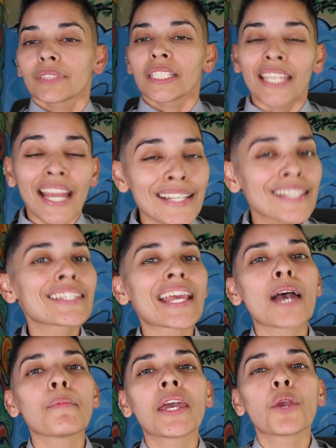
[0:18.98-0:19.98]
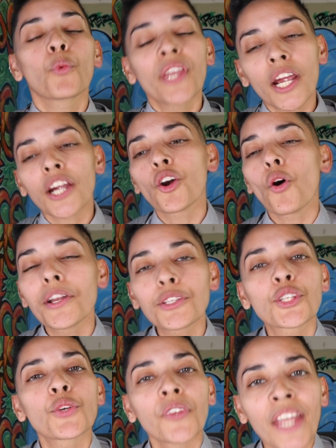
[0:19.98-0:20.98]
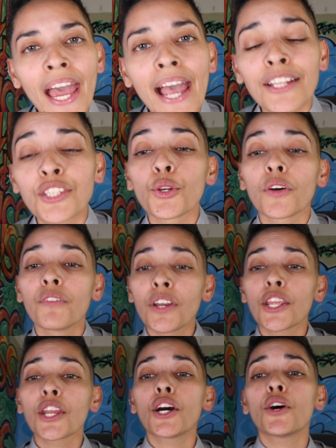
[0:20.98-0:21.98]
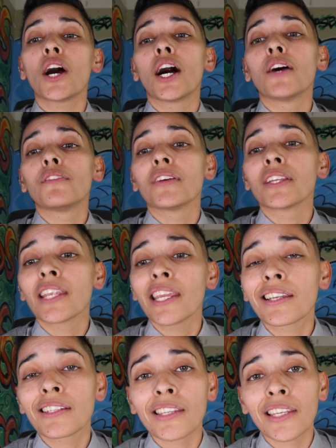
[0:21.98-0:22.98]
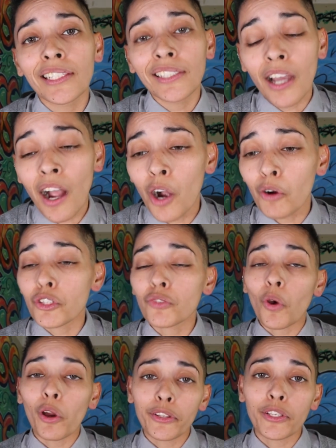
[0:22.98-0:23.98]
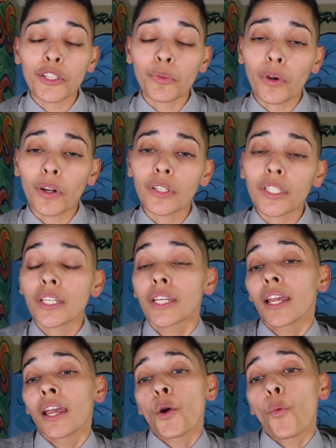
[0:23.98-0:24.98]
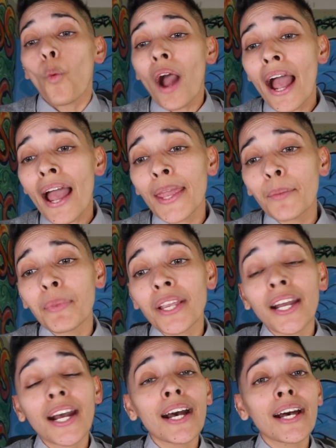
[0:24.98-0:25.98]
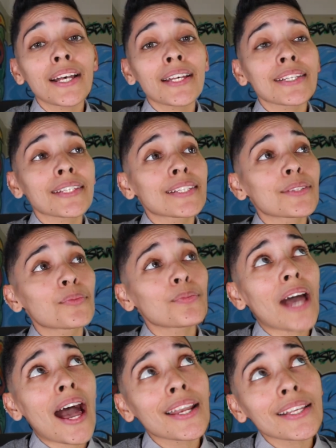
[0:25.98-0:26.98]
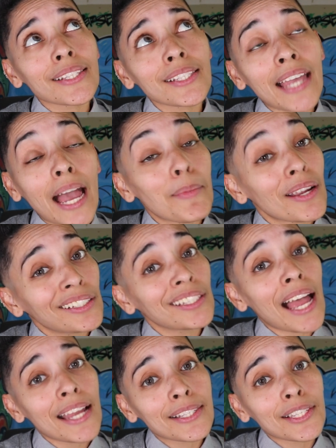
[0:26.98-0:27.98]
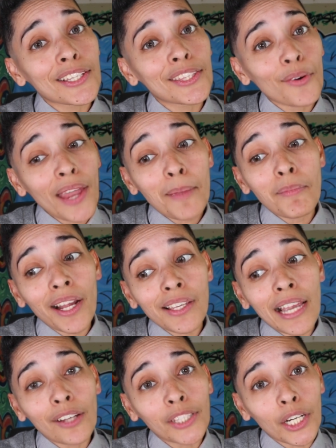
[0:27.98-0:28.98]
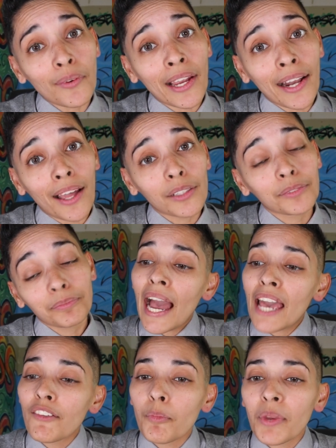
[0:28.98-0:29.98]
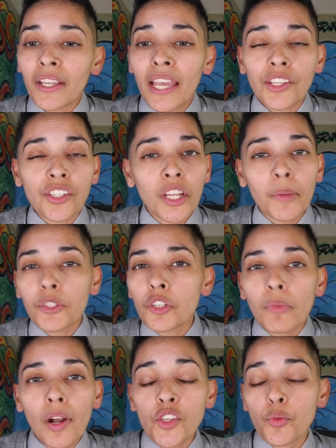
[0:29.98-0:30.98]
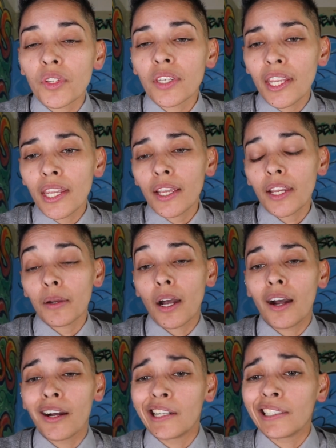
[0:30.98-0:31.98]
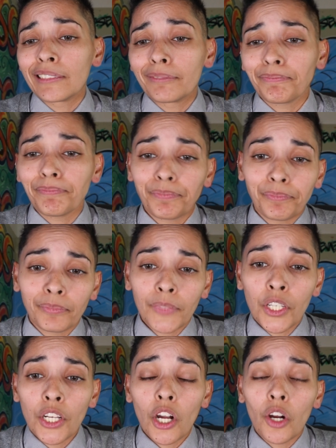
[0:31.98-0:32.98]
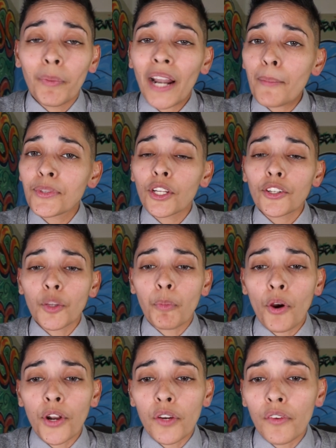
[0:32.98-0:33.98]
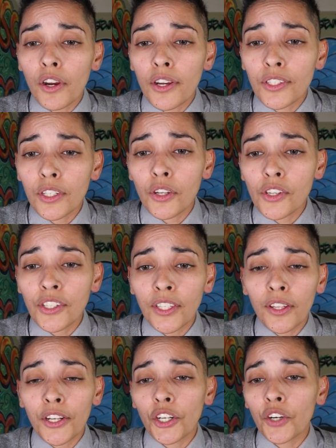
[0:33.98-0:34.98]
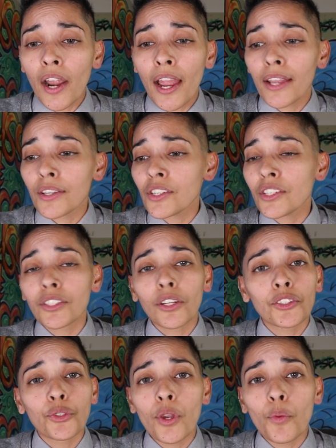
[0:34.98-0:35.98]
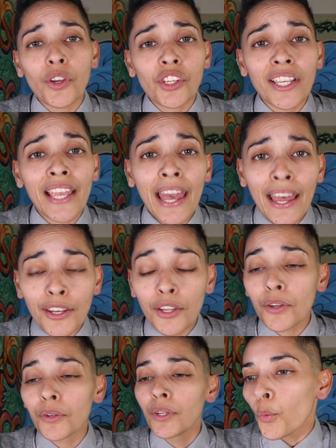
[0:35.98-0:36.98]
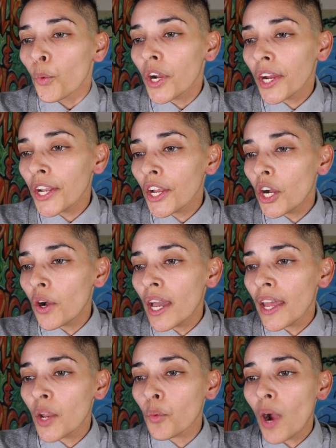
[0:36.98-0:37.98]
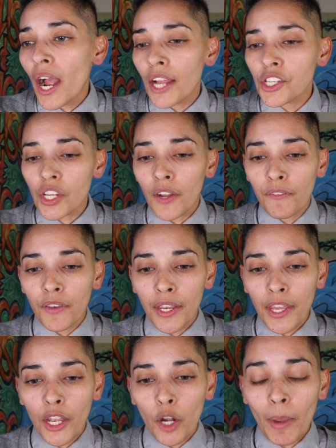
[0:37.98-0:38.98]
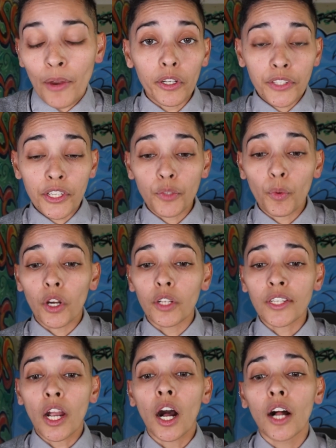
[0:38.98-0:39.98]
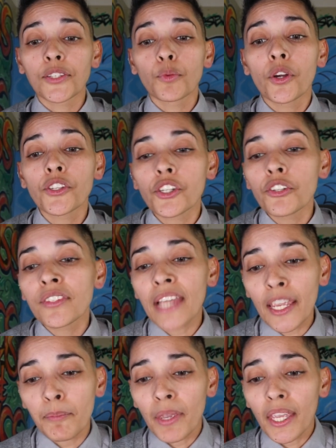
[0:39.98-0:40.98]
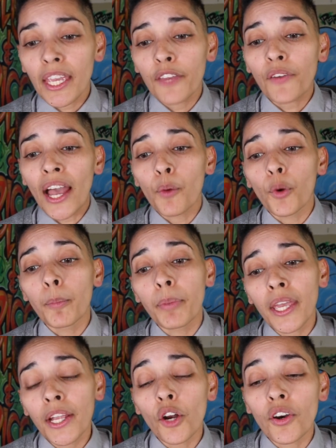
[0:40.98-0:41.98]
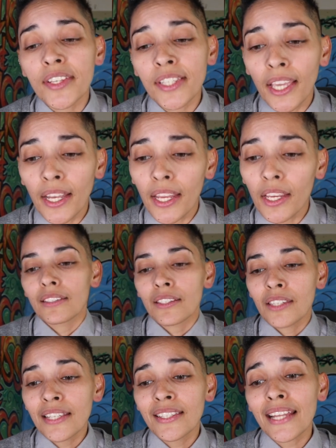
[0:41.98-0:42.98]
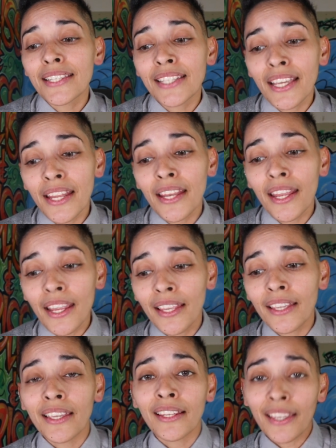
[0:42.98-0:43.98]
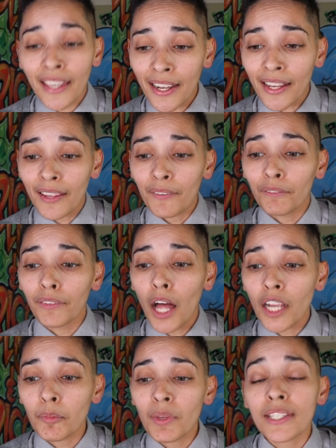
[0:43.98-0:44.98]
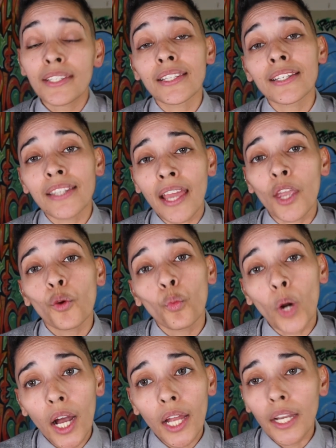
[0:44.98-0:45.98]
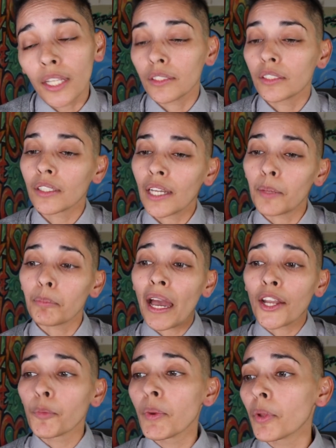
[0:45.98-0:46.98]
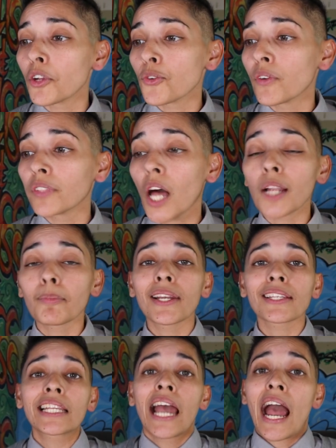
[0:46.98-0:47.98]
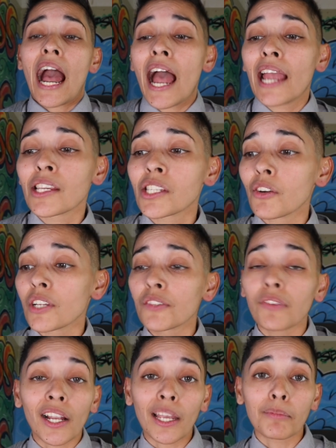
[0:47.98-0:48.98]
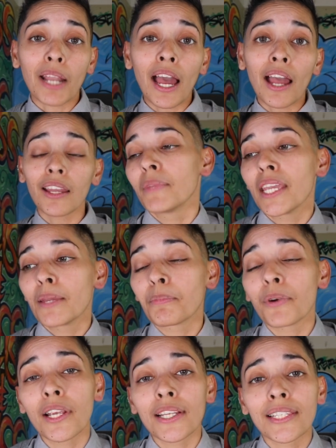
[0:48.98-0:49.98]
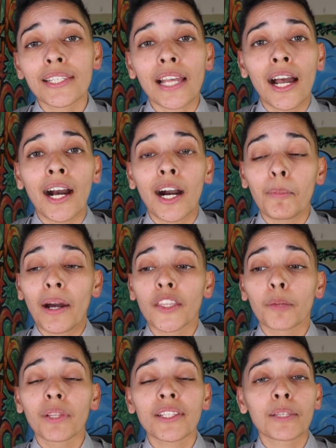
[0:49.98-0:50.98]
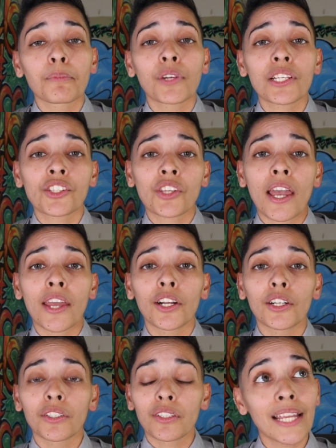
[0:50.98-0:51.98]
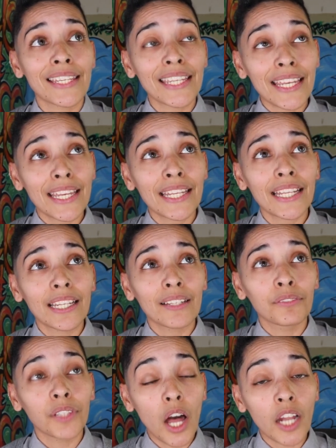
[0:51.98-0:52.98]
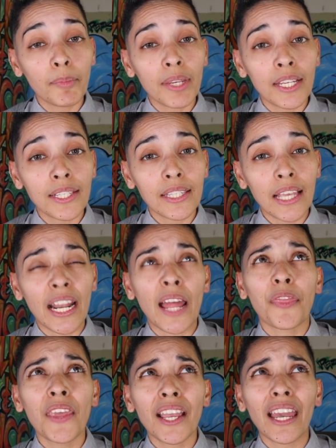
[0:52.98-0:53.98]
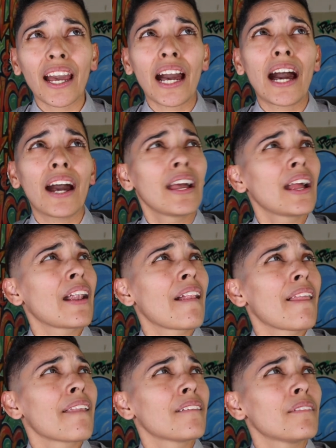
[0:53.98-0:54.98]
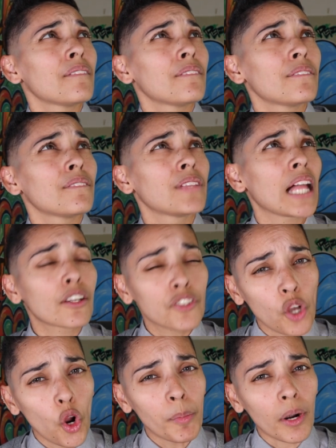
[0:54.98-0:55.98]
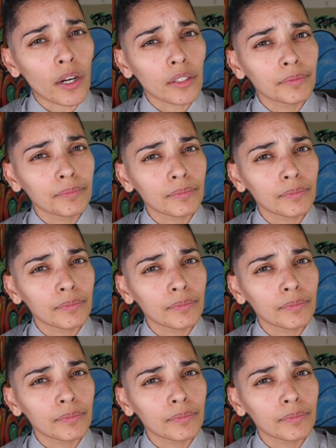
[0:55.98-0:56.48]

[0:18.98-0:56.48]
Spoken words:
Yes, damn it, we are going to react to a video of Nikji the host, Royalty's World. Why? Because honestly, I'm not gonna lie to you, there ain't much out there right now. I haven't been catching up too much with Nik, you know, but I'm still a supporter of hers. You know, she's still on her grind. She's still doing what she can do. We're gonna go ahead and watch a video by Royalty's World called Would You Date Me If I Were Big or Skinny? She said skinny Nik can get it. Vlogmas day one. Okay, I know people are doing Vlogmas. I sure as fuck am not. Me and PRISS on the BLISS and PRISS channel, I did Vlogmas and I think Vlogtober.